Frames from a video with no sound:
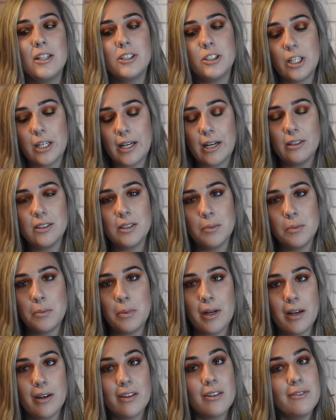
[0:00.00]
Check out some of
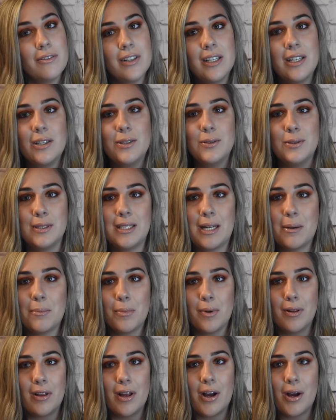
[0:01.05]
my other videos down
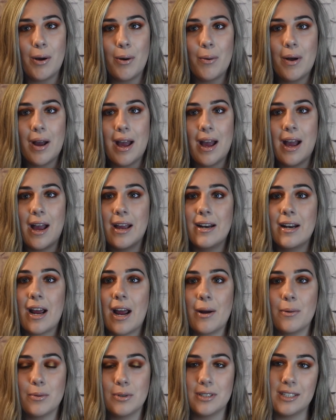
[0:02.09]
below, and
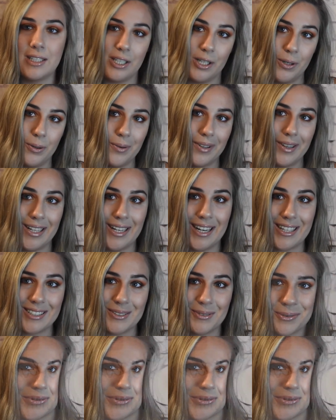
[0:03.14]
I will see you in the next